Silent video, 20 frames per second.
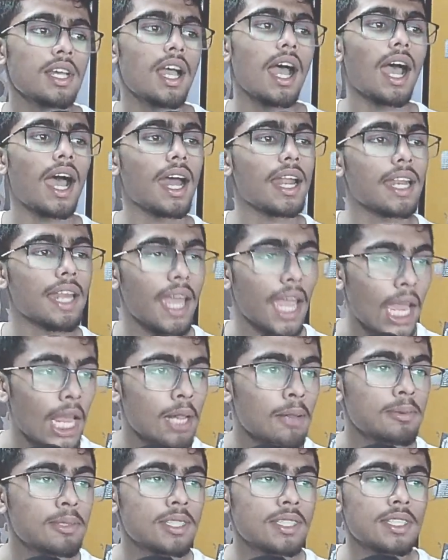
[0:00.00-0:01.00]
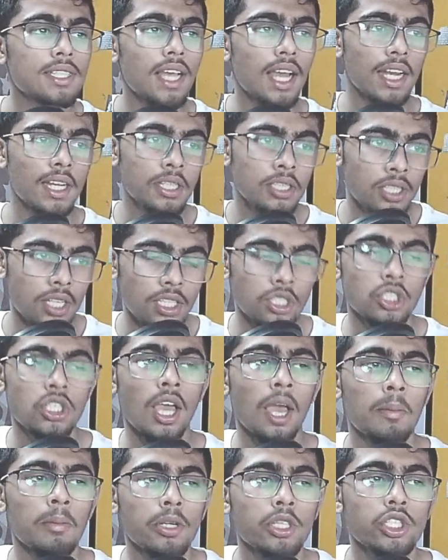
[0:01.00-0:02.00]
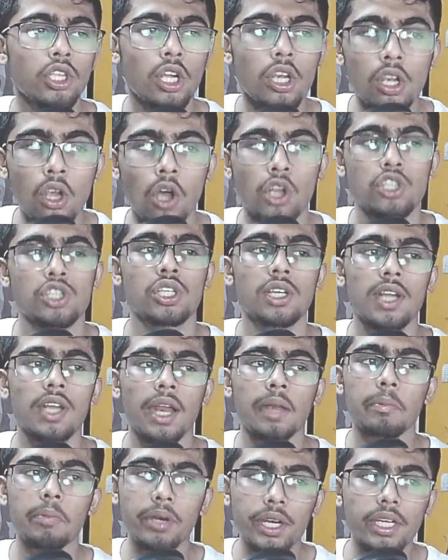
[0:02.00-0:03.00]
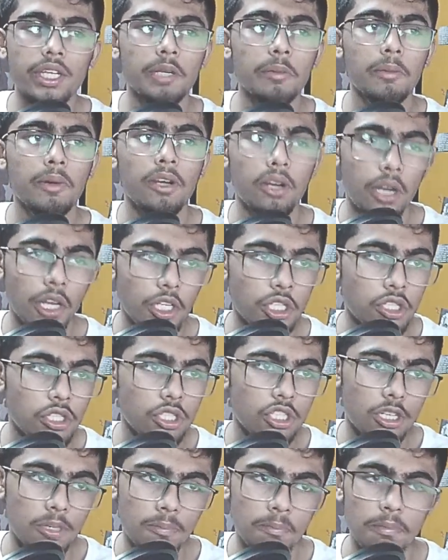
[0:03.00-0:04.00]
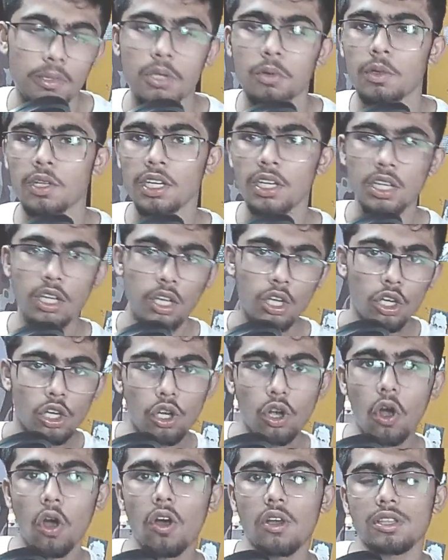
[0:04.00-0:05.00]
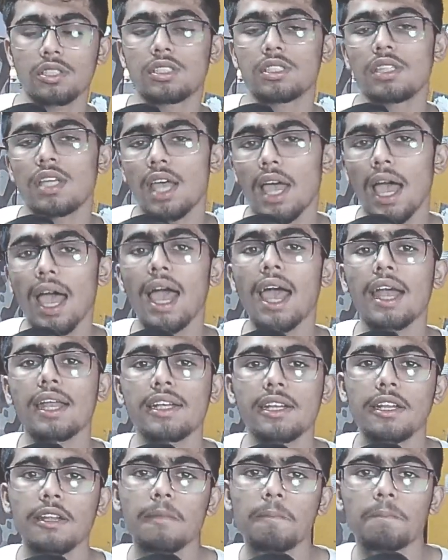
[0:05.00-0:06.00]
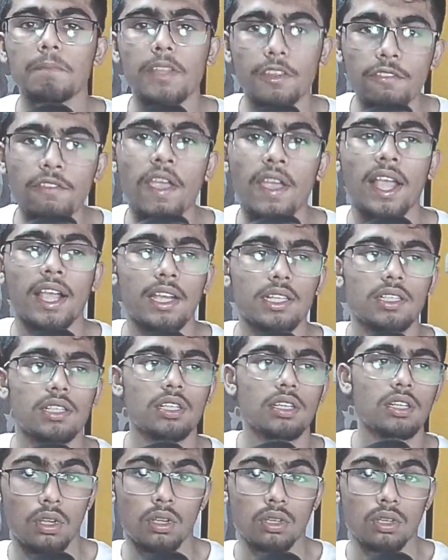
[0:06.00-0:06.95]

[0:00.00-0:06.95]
and helps establish a logical and predictable relationship between cause and effect.